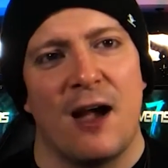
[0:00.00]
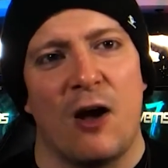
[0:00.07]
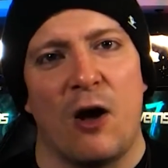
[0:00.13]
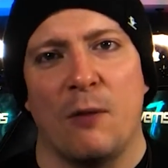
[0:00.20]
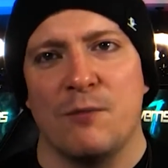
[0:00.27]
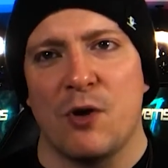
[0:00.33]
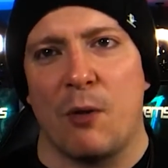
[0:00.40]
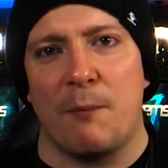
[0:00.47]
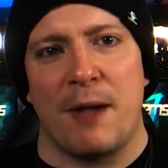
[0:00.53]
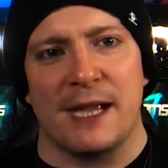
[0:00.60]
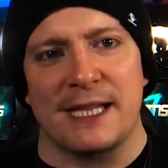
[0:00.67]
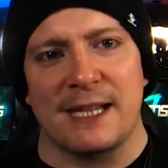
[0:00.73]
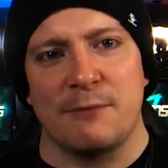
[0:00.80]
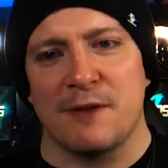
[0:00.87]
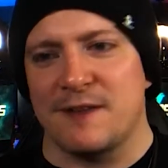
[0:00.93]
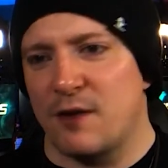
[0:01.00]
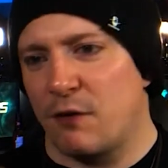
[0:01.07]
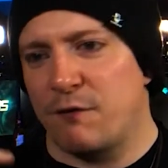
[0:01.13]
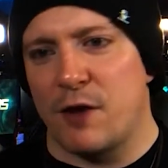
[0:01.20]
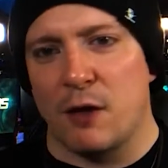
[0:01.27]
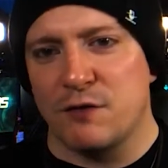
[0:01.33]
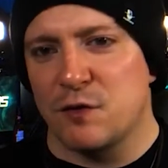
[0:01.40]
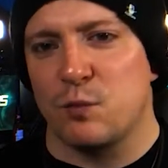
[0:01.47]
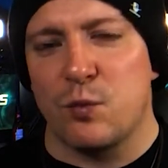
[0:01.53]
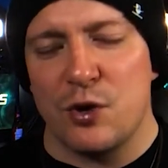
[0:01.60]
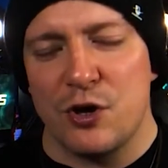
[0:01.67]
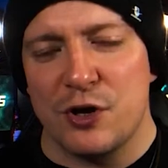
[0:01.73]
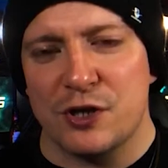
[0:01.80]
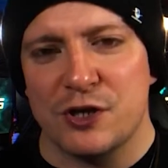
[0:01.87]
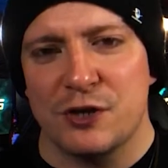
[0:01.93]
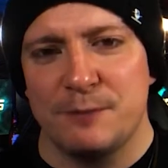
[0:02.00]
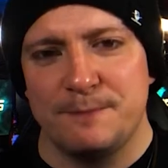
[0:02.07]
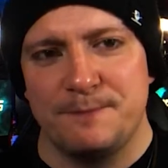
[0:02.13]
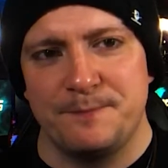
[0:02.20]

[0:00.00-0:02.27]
I'm not making myself loads of work.